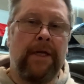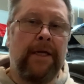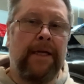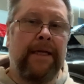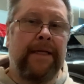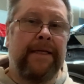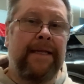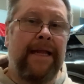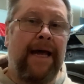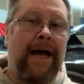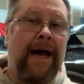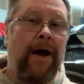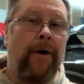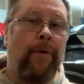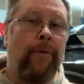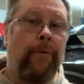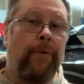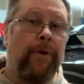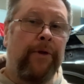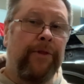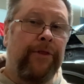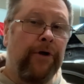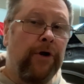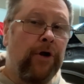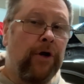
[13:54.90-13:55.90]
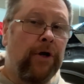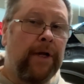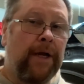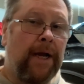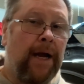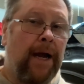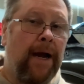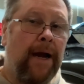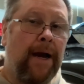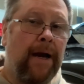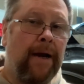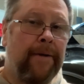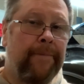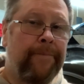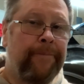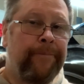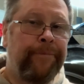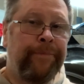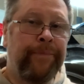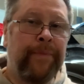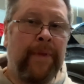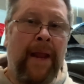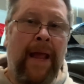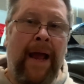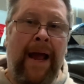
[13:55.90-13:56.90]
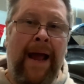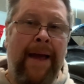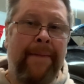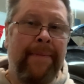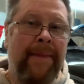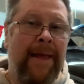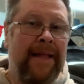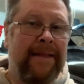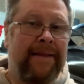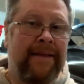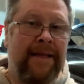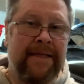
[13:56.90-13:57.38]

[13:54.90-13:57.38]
Now with her car, I'm not